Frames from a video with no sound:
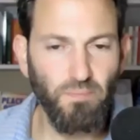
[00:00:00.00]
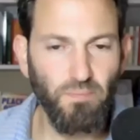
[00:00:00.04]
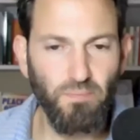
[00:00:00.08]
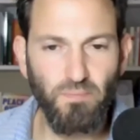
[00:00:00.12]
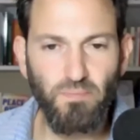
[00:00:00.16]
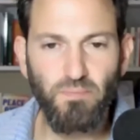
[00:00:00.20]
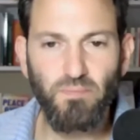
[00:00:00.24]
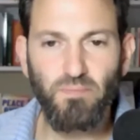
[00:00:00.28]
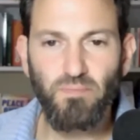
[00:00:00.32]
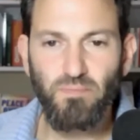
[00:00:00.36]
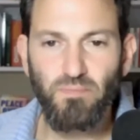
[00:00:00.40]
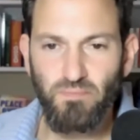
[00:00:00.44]

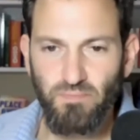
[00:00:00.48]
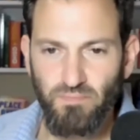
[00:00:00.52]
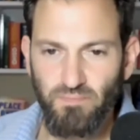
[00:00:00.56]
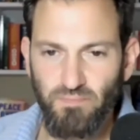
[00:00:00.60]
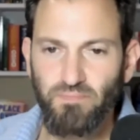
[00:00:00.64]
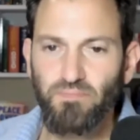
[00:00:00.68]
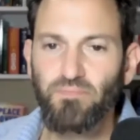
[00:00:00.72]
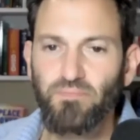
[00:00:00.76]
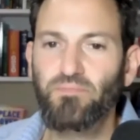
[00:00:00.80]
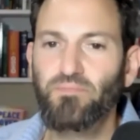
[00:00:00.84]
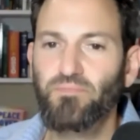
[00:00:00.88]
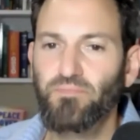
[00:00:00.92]
that is
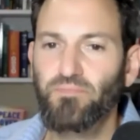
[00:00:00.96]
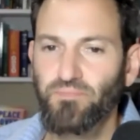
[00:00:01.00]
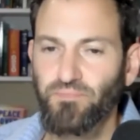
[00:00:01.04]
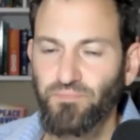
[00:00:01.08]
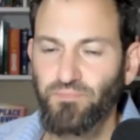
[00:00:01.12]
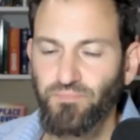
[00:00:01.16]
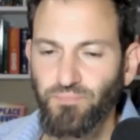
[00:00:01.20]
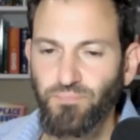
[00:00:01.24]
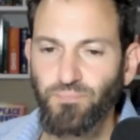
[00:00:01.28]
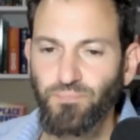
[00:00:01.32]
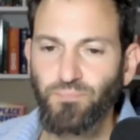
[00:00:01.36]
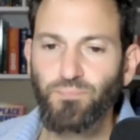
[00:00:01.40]
what your
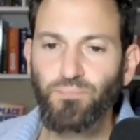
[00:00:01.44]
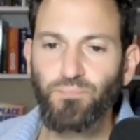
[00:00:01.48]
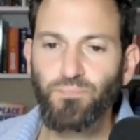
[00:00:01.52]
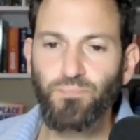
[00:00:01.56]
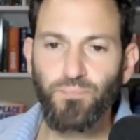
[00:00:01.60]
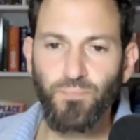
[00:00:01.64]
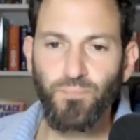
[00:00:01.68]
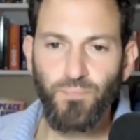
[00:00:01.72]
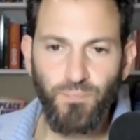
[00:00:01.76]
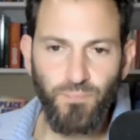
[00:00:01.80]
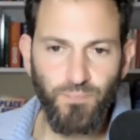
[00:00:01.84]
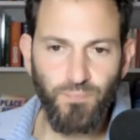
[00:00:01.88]
body
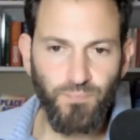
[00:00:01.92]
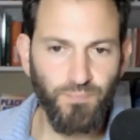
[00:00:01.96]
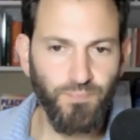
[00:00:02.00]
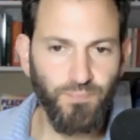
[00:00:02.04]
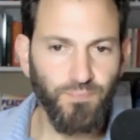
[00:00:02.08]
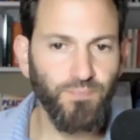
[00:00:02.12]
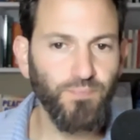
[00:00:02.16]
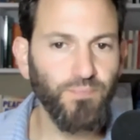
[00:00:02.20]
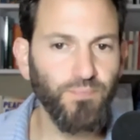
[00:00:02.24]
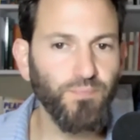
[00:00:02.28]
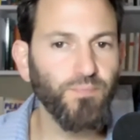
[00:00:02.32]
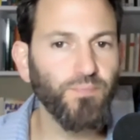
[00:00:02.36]
needs to
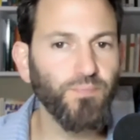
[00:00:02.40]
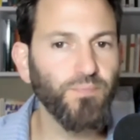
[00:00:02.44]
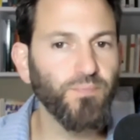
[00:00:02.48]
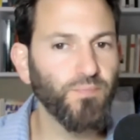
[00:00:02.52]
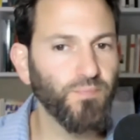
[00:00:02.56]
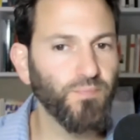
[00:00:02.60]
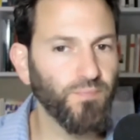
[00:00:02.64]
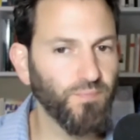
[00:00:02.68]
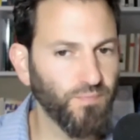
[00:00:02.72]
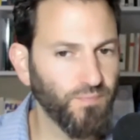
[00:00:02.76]
break it down. They